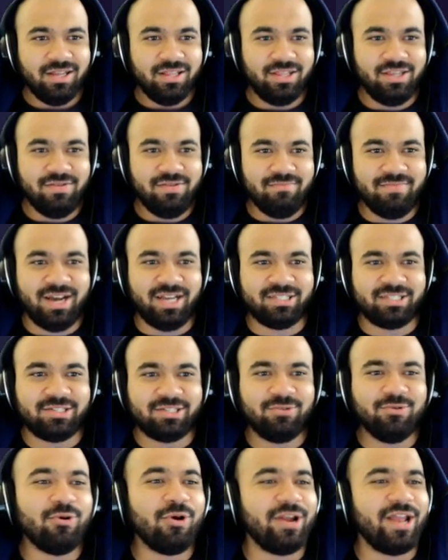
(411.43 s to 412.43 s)
The Mask
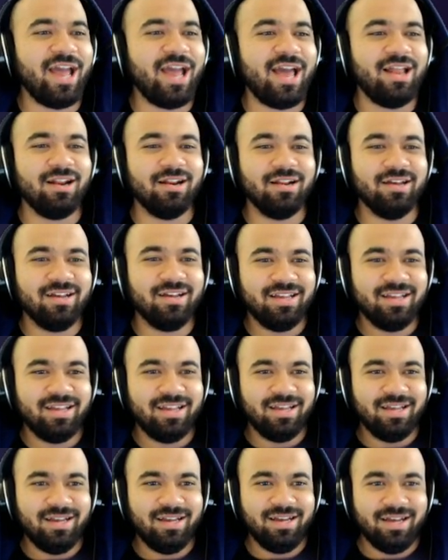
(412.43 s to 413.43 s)
Royale.
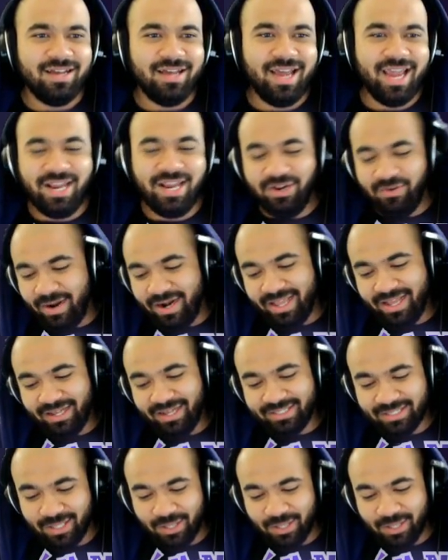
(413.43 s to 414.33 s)
Ain't nobody else